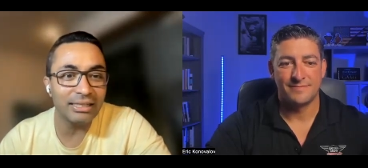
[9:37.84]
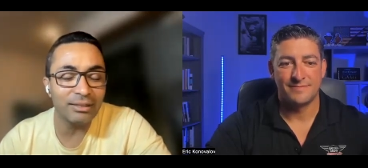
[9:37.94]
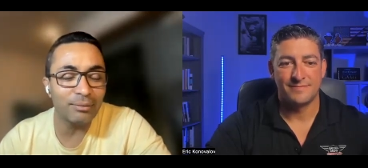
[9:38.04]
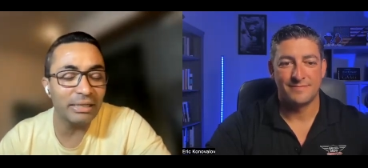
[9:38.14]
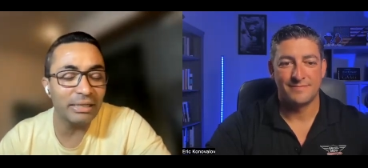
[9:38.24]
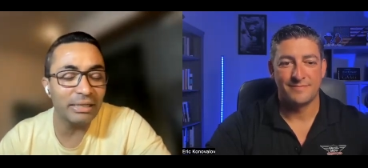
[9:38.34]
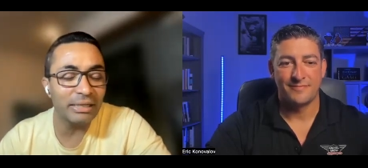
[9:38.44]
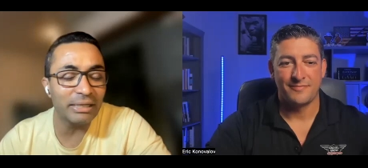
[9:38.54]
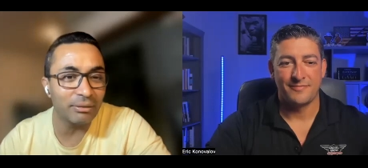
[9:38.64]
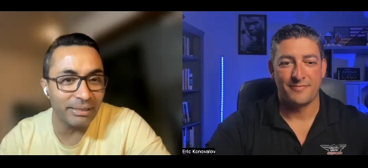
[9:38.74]
Speaker 1: completely
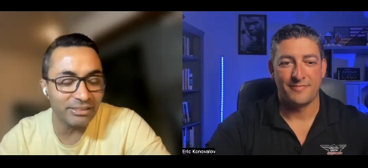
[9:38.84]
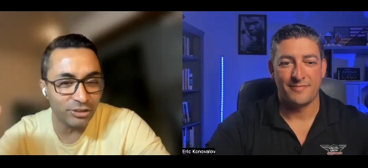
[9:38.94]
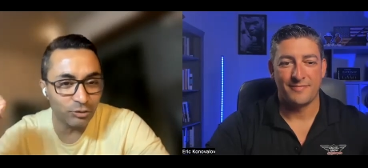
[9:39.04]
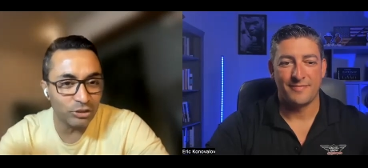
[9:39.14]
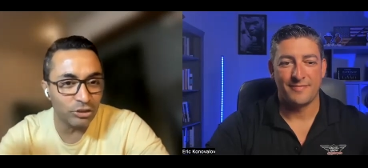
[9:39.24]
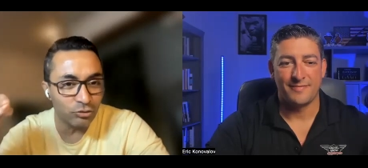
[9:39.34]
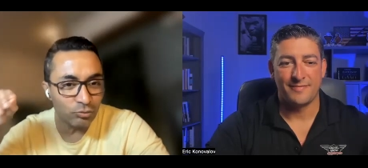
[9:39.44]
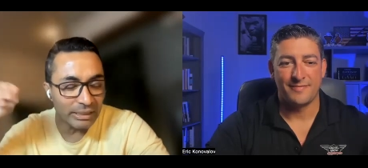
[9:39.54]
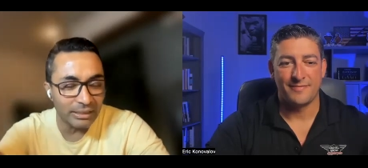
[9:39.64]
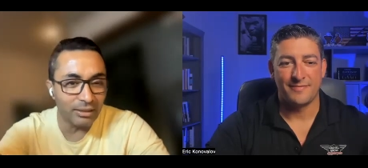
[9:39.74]
different message which is
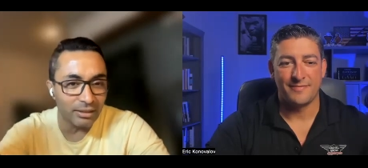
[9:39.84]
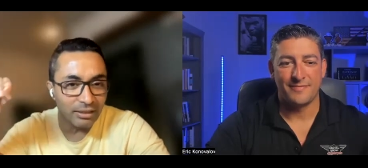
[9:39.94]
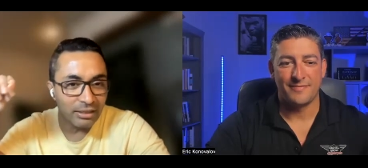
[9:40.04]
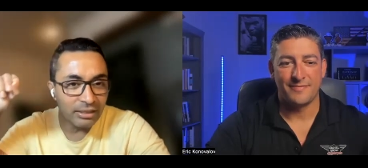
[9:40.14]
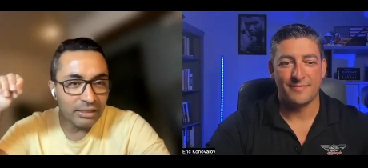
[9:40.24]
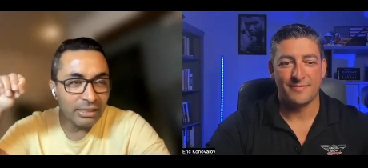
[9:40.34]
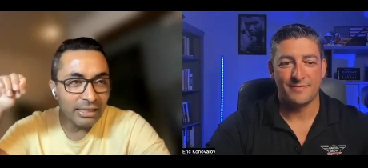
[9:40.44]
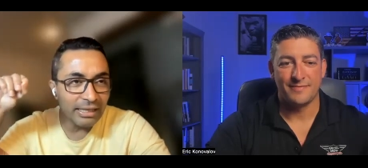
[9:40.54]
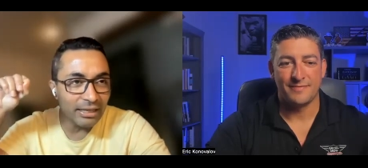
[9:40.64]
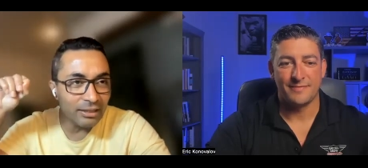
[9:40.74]
written
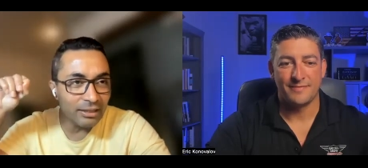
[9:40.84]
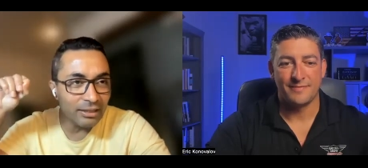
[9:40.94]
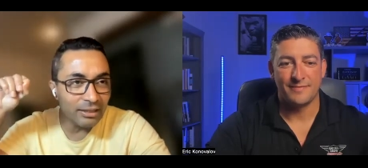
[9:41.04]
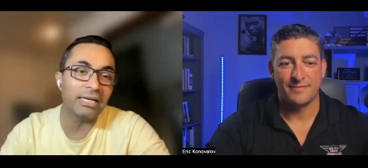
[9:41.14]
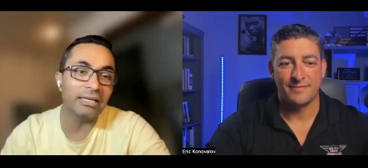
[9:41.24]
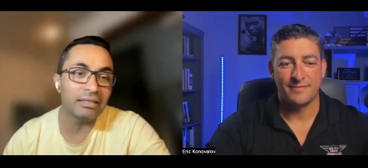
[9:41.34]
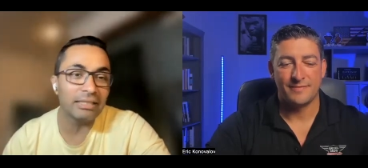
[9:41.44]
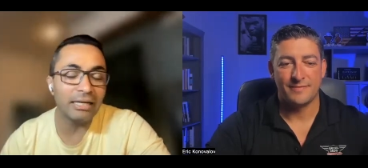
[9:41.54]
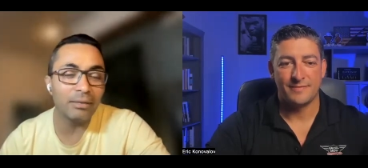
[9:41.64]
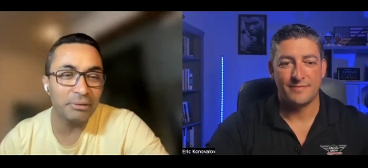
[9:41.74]
in the style
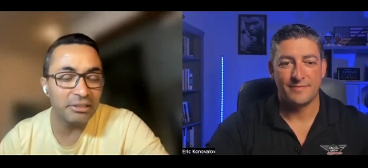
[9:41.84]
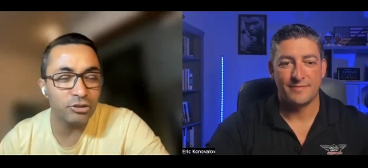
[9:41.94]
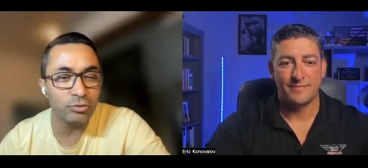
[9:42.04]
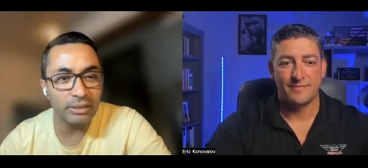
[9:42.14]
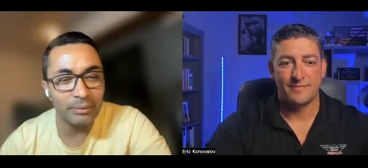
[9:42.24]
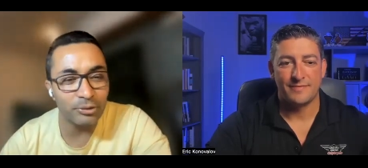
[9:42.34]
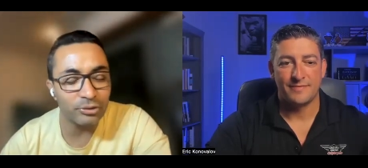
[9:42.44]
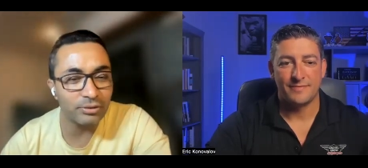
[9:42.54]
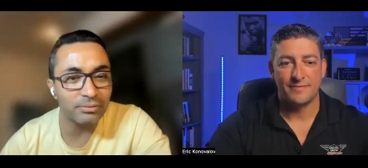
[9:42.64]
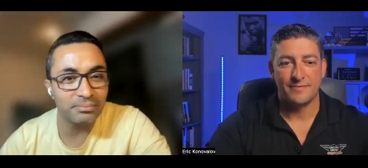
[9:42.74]
that appeals to that
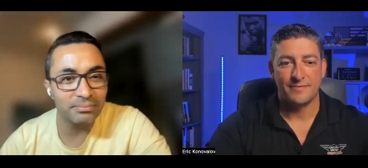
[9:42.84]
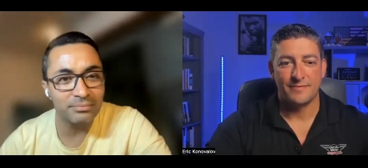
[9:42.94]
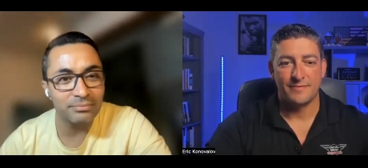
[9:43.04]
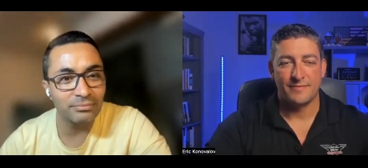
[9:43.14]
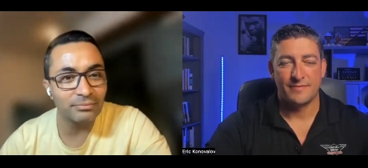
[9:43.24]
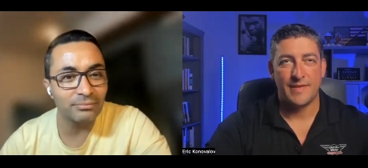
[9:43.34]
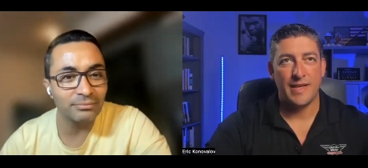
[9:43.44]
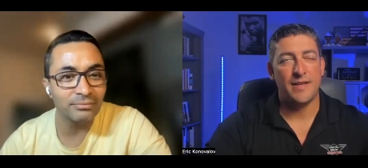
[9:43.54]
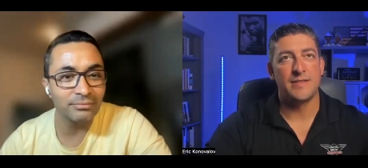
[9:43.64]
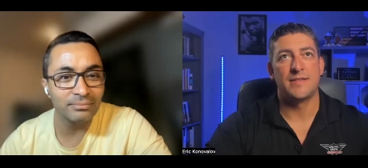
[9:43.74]
person
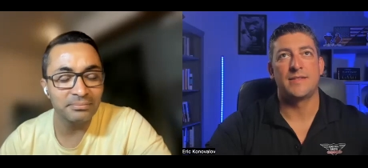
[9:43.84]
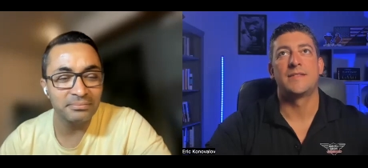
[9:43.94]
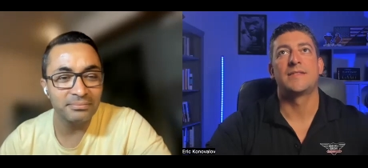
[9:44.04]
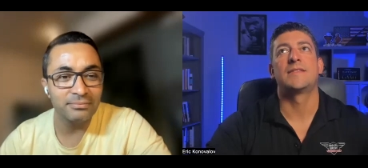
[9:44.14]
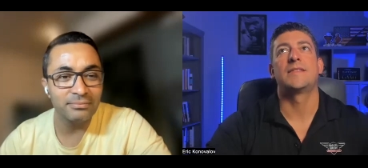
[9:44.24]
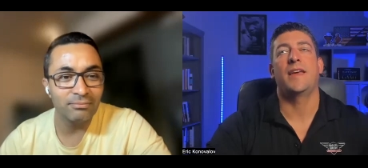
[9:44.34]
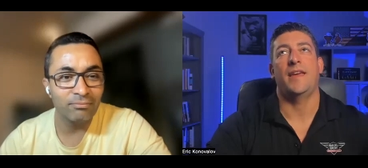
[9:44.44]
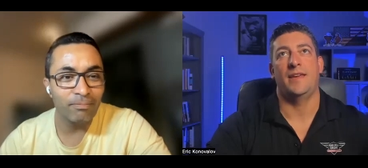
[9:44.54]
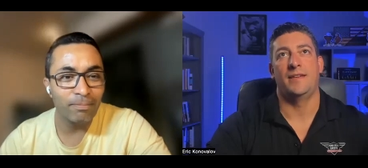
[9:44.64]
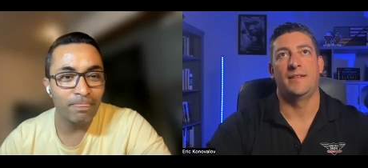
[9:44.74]
Speaker 2: that is
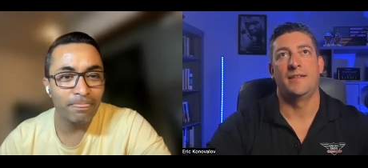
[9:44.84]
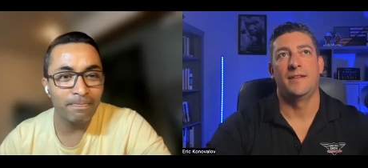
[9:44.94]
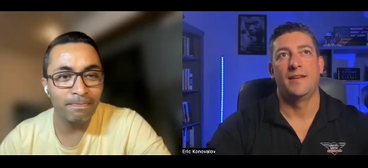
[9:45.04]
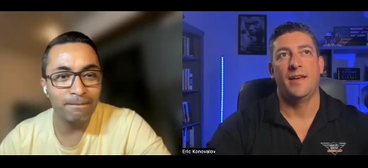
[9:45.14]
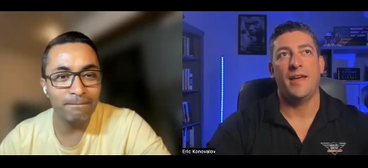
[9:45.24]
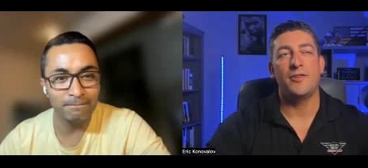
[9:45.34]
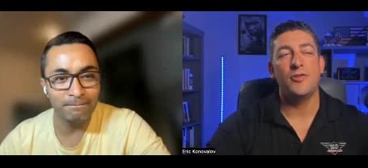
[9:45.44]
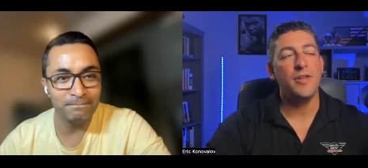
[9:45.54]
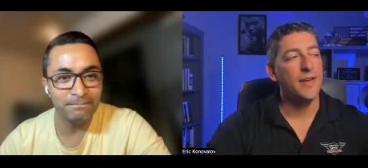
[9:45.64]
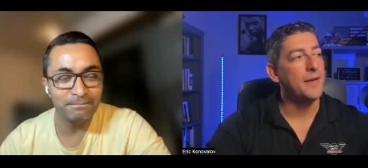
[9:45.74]
insane and you
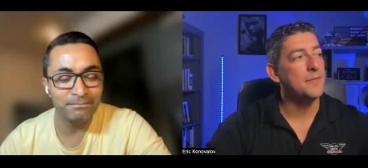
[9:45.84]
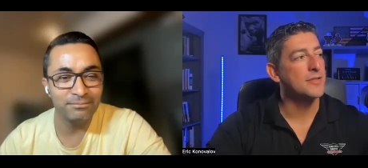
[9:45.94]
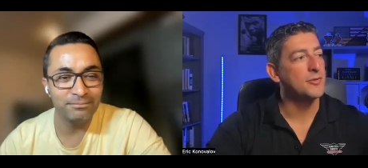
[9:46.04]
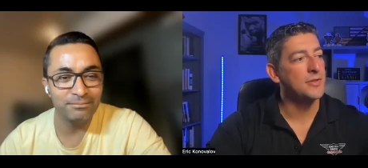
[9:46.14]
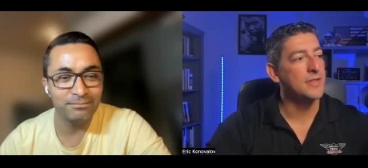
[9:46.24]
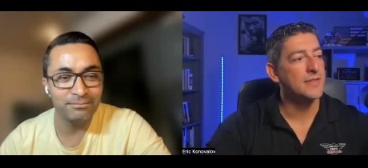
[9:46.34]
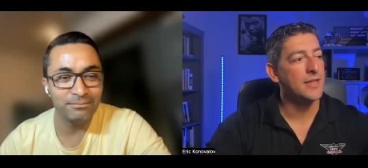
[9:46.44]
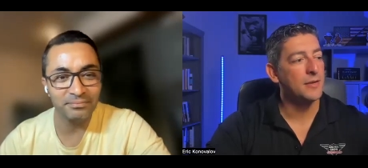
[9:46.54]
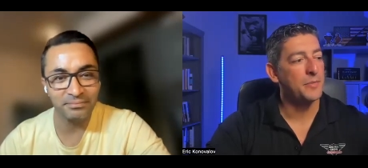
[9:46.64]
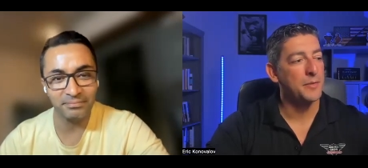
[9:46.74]
can absolutely
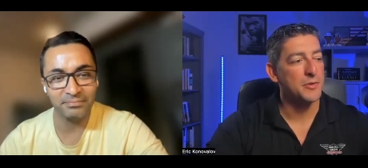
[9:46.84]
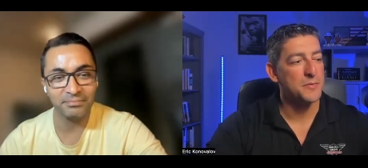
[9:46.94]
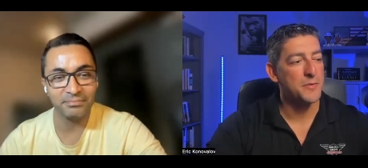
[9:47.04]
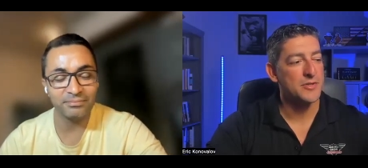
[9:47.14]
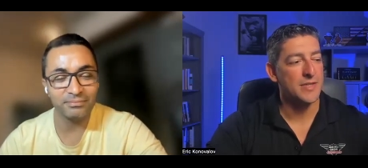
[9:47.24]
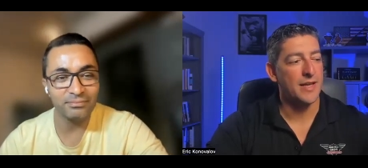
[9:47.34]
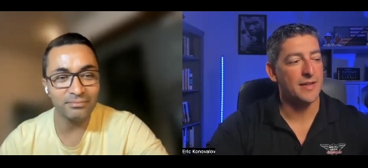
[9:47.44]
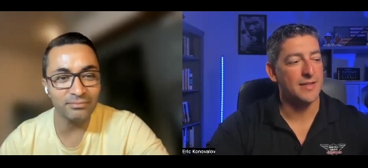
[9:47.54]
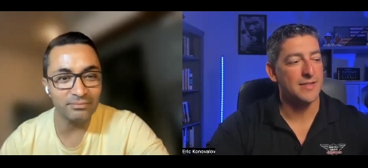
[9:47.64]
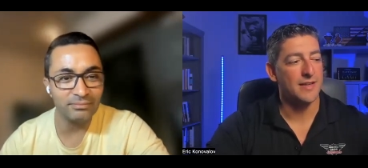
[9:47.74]
tell people's
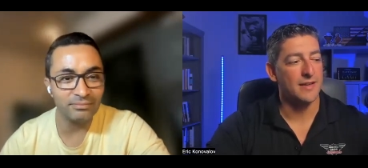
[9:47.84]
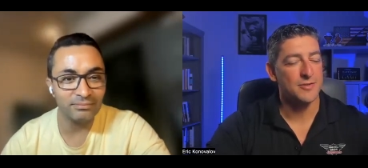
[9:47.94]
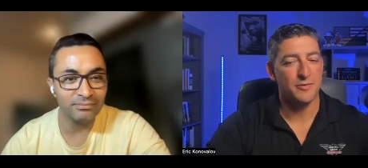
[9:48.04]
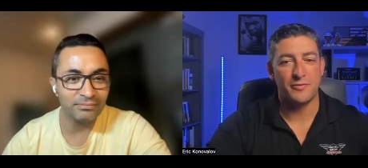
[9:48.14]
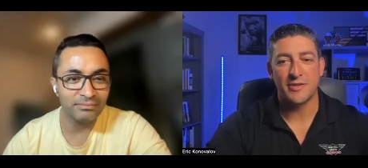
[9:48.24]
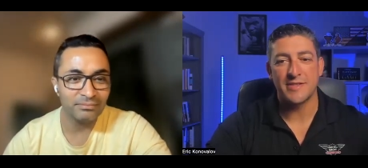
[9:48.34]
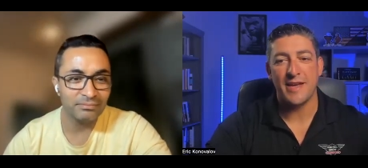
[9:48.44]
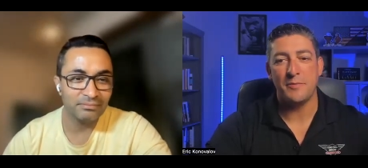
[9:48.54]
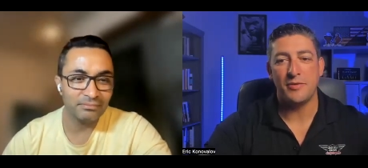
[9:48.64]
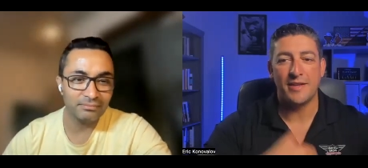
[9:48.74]
personality style. So, for
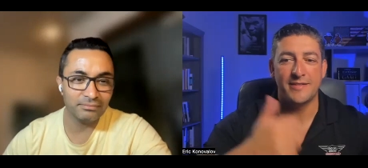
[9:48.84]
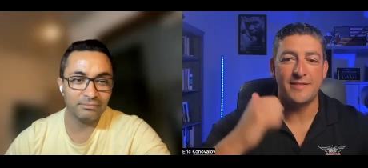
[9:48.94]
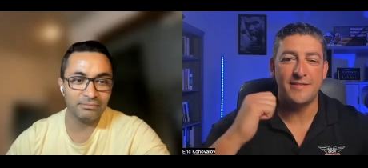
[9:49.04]
example, like the mm-hmm.